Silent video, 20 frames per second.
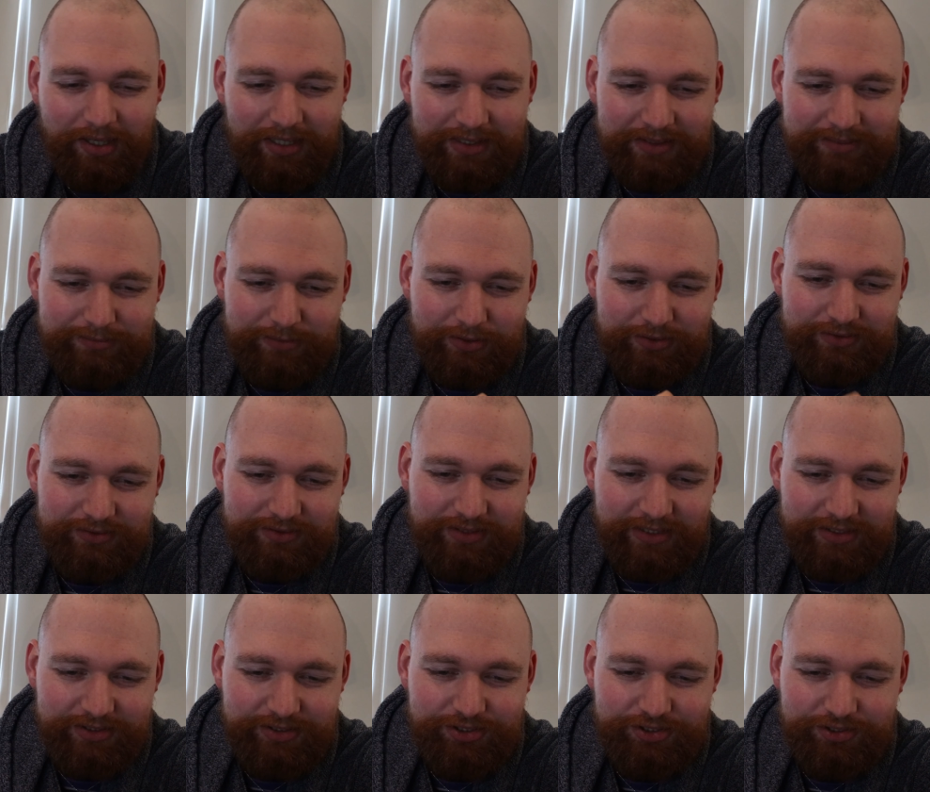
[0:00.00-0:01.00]
I'm not
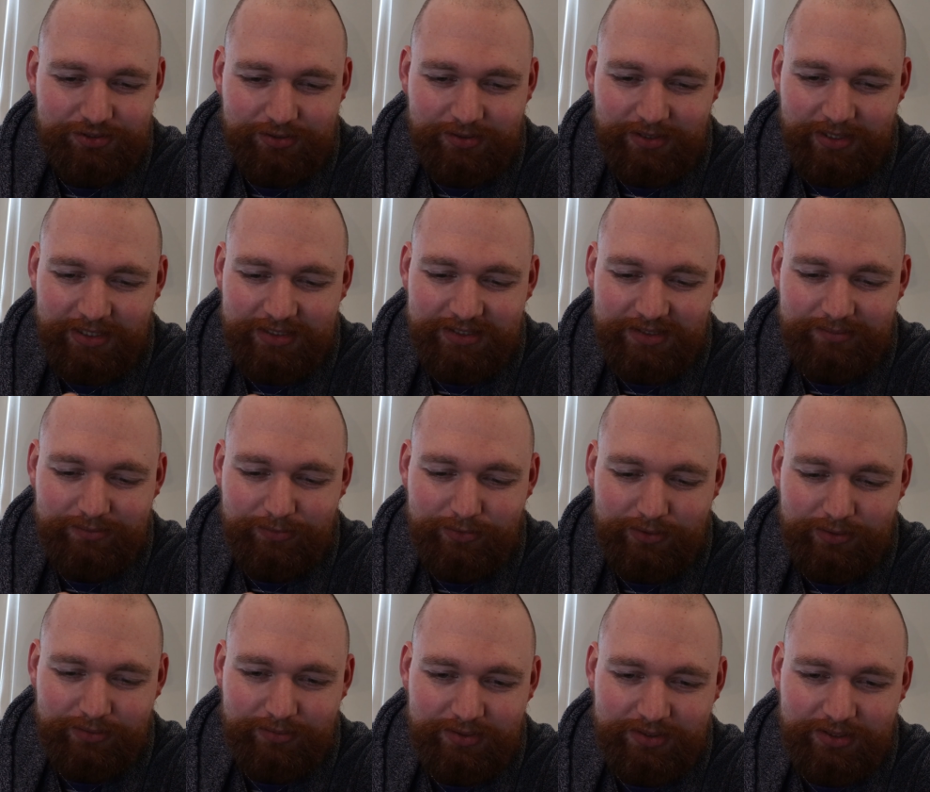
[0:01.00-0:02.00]
that sure
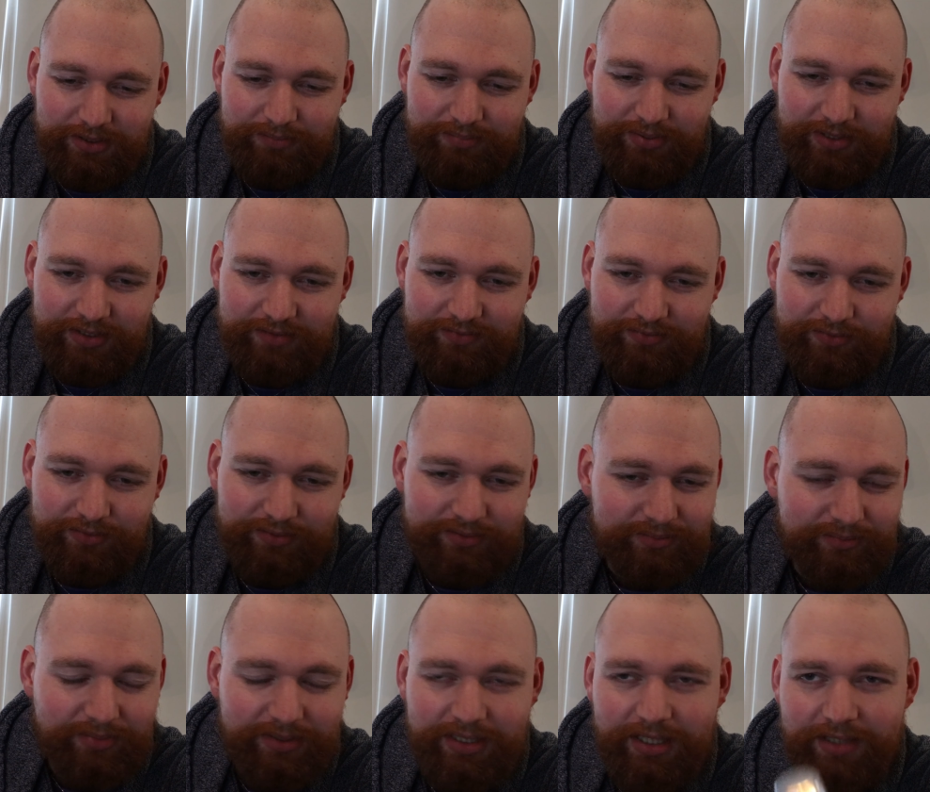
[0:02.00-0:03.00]
anymore what I paid for
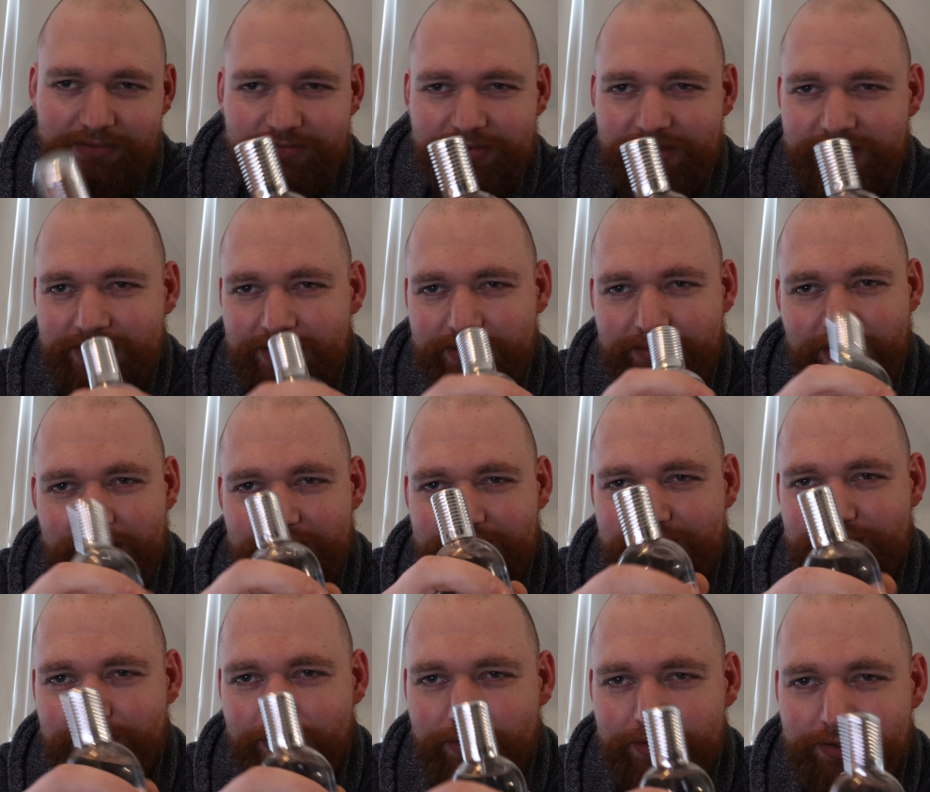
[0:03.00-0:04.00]
it, but I think around
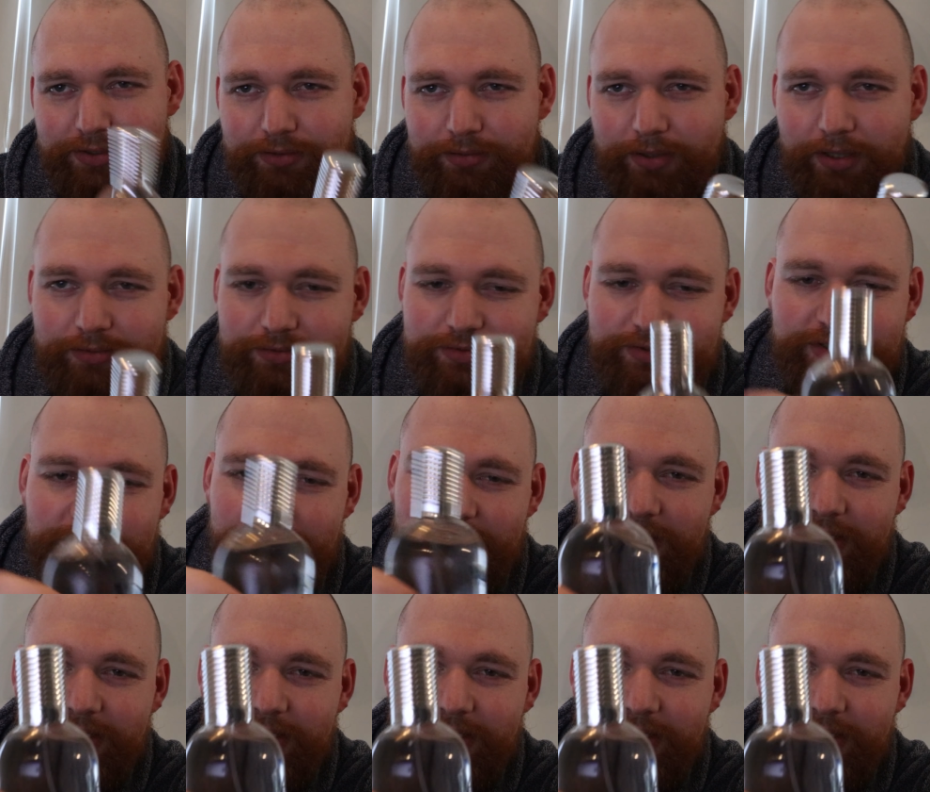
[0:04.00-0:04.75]
4 euros.